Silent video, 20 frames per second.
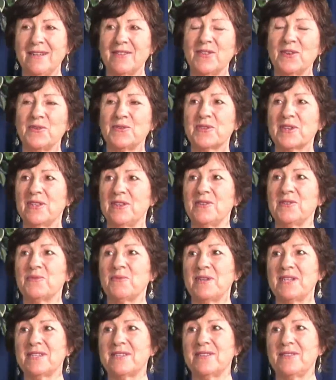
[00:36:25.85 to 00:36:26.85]
those clothes
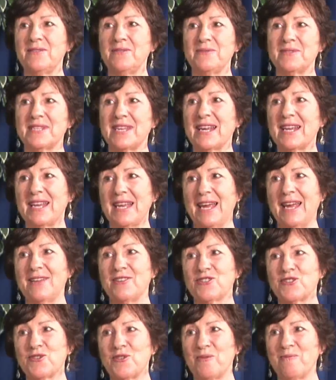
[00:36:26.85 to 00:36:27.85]
went to a
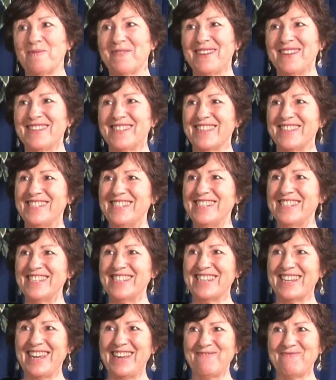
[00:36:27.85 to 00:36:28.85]
second-hand shop. They
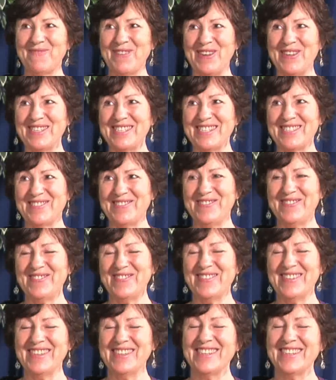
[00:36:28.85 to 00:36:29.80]
didn't get burnt at all.